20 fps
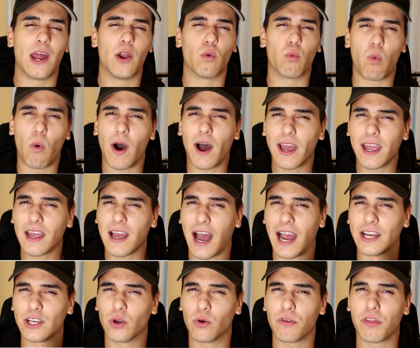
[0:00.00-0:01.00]
and why
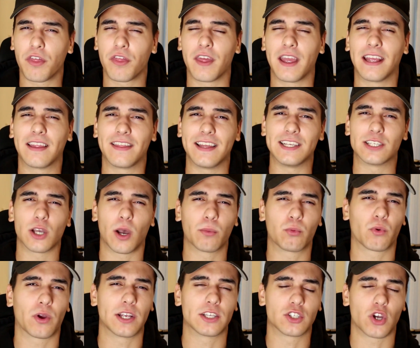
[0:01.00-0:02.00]
I don't think these
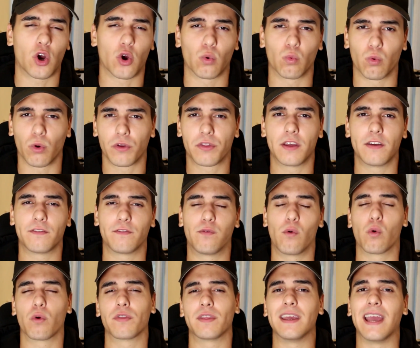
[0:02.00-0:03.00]
upgrades are worth it
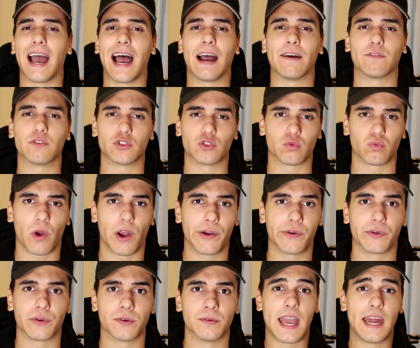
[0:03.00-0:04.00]
for the average rider.